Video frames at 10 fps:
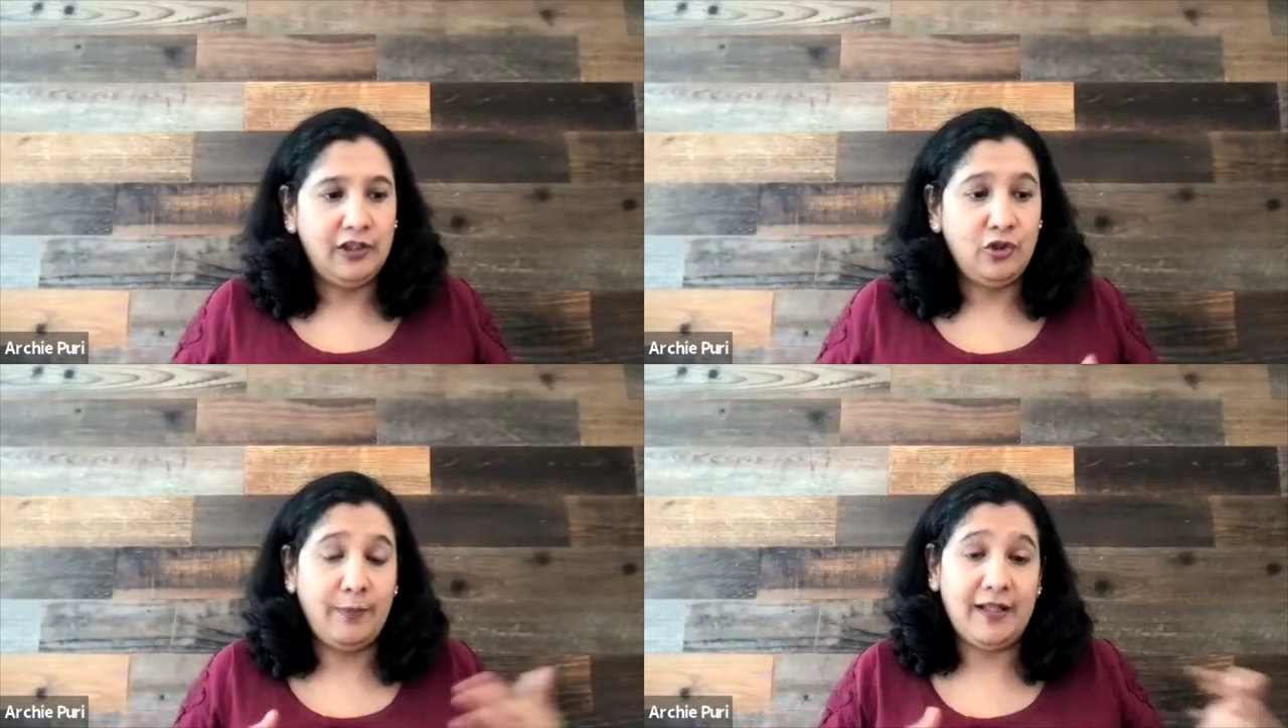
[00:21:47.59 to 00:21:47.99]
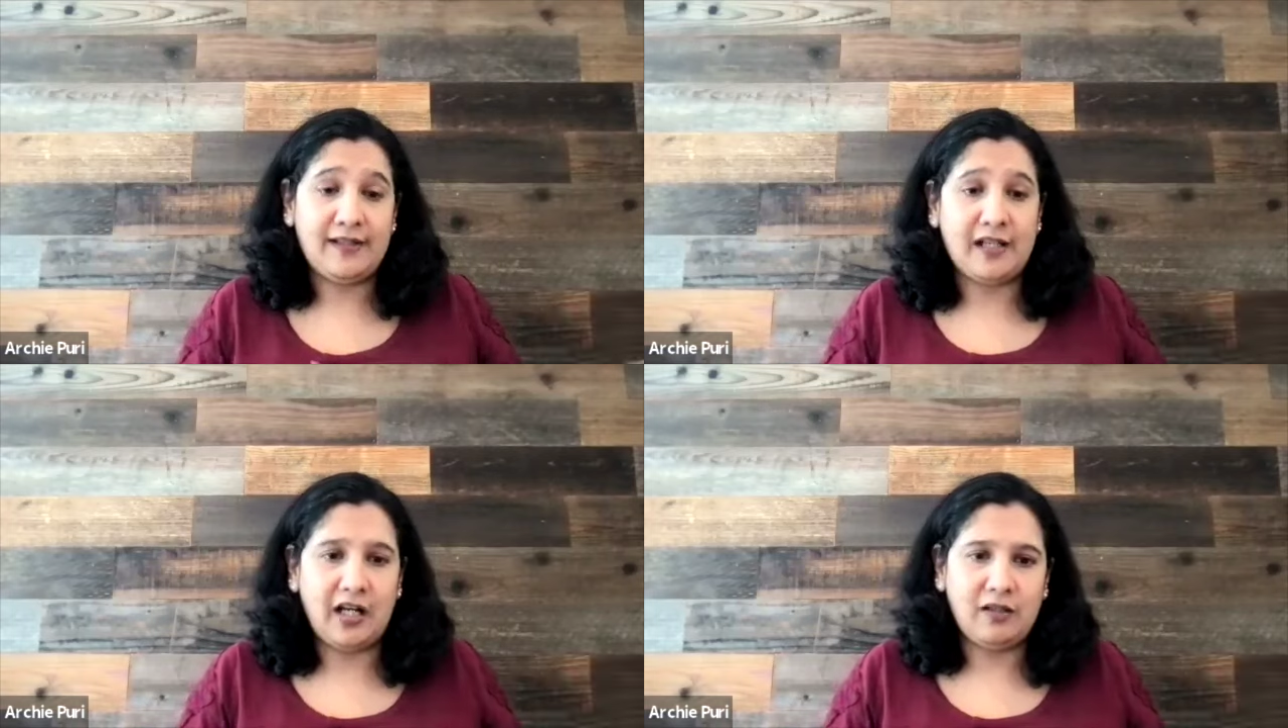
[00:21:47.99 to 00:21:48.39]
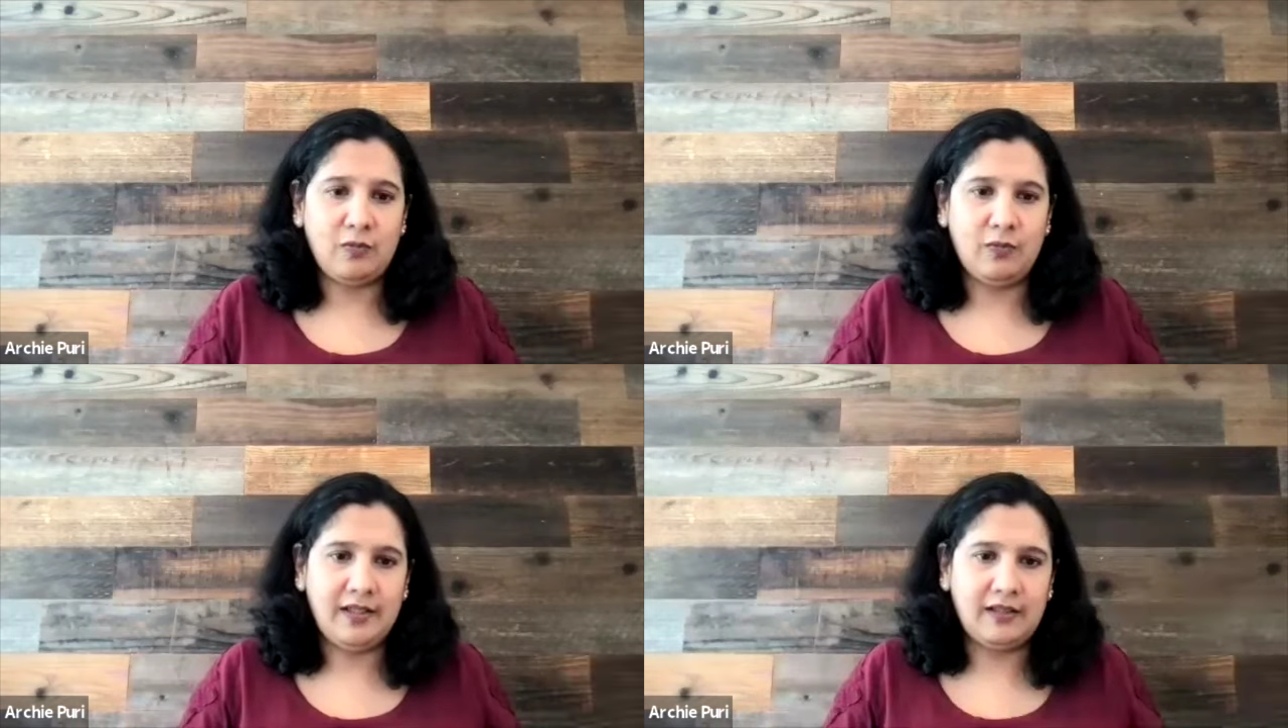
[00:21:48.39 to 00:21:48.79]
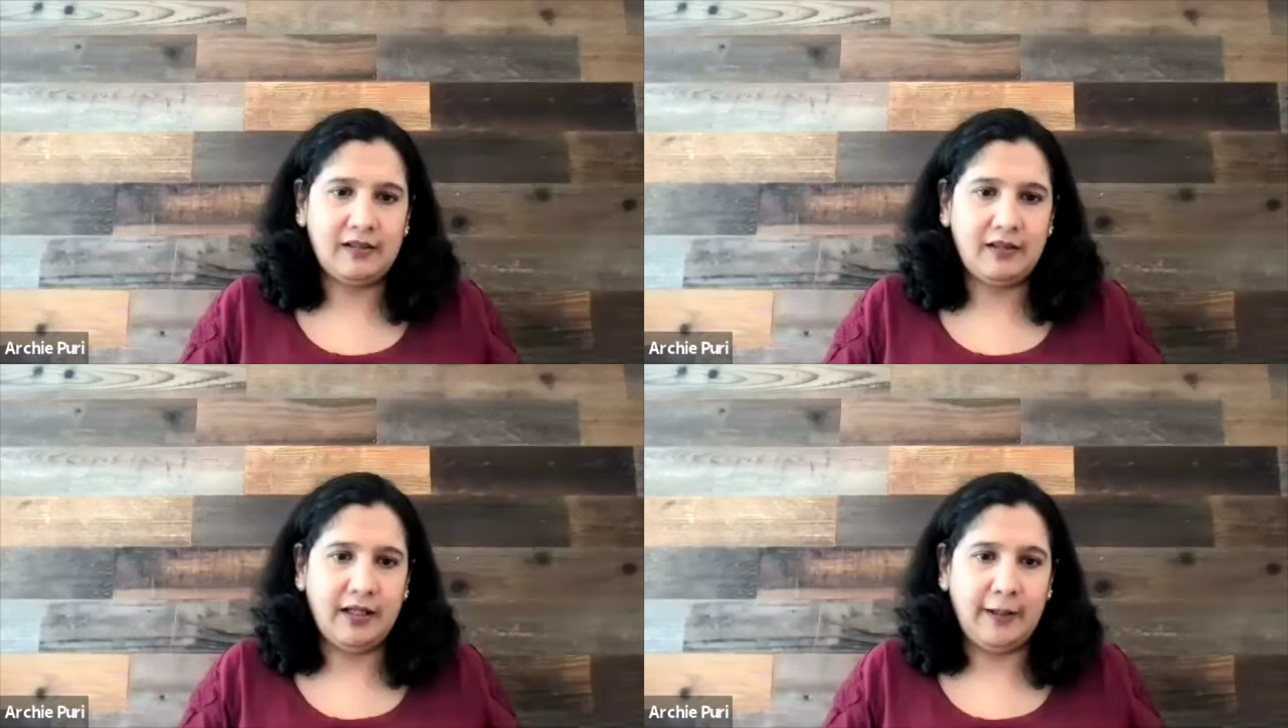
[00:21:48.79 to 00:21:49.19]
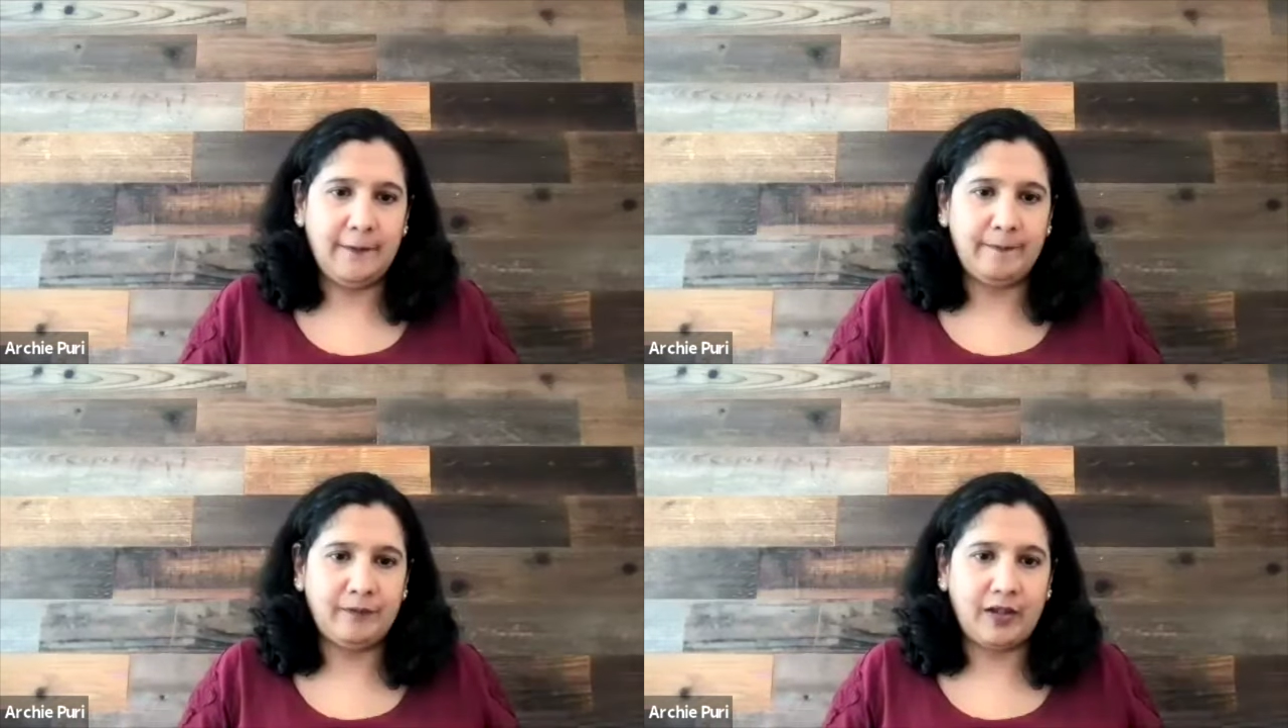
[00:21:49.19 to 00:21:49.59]
You may start with
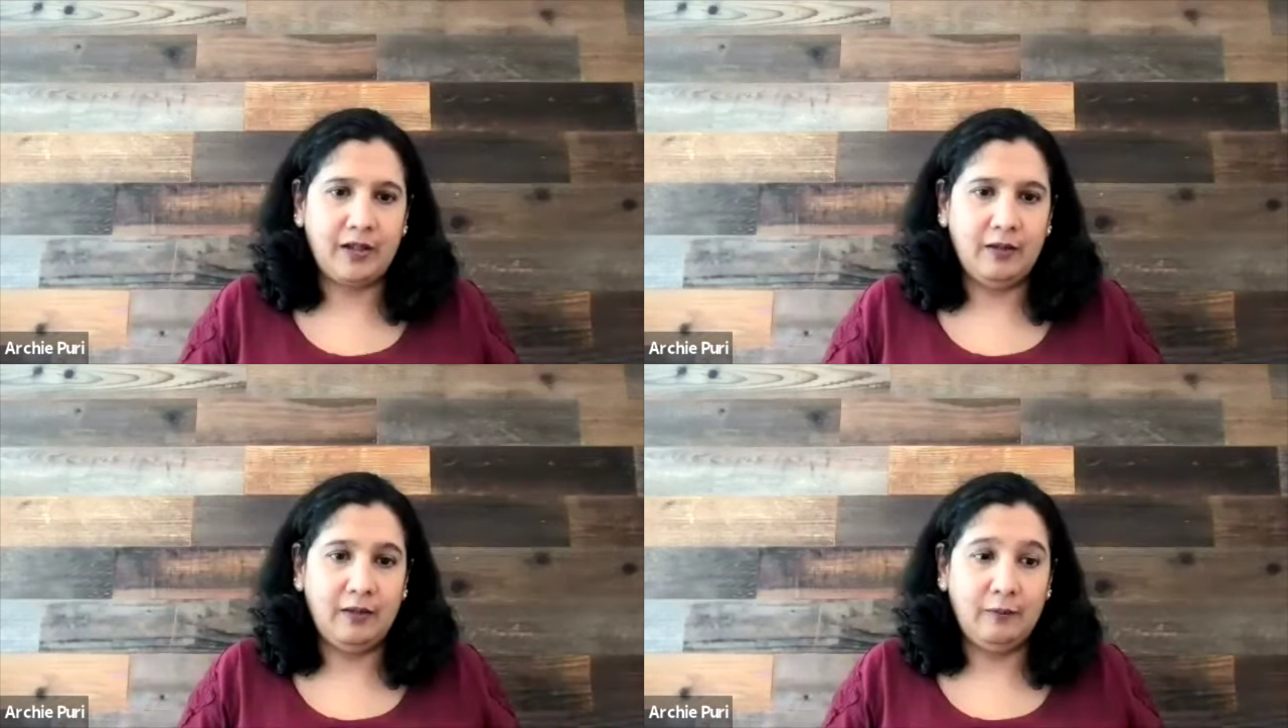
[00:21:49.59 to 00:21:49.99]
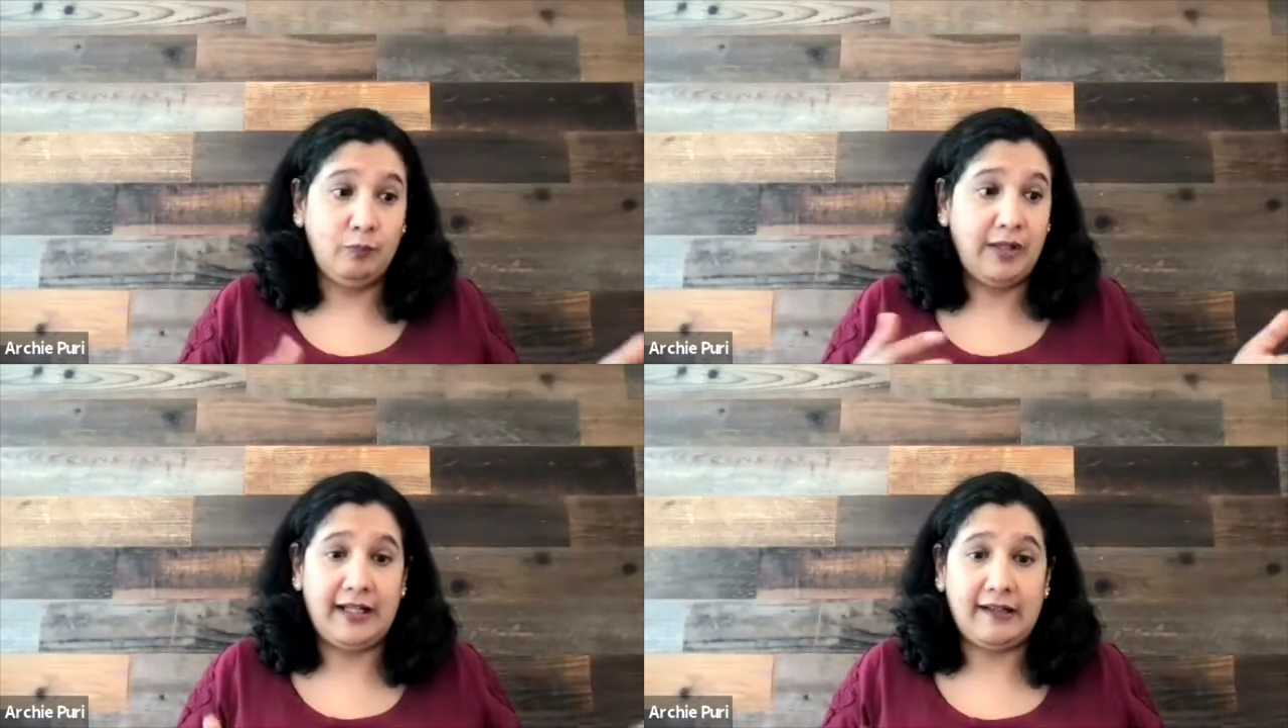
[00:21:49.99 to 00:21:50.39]
like